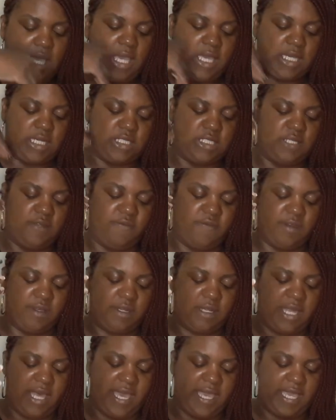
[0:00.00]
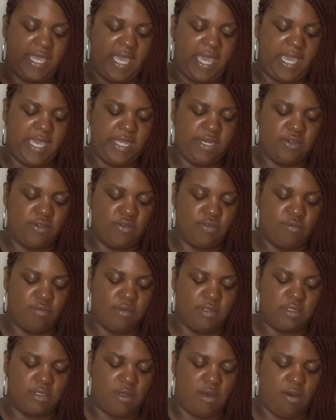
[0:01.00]
because she felt like Angel
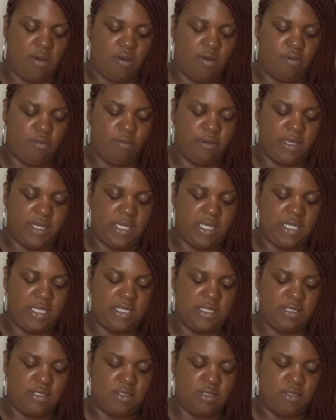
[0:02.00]
was always,